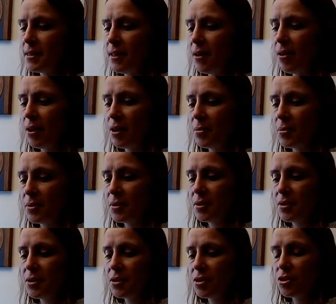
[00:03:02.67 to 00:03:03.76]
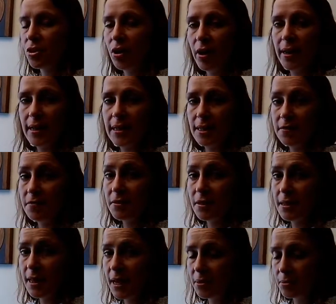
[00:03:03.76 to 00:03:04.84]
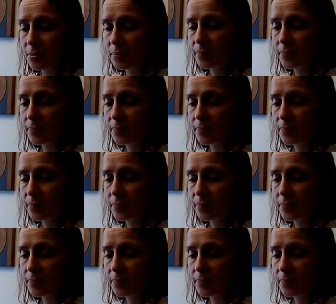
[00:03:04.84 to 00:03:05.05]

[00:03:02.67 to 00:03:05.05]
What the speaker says: that I would try a different saddle.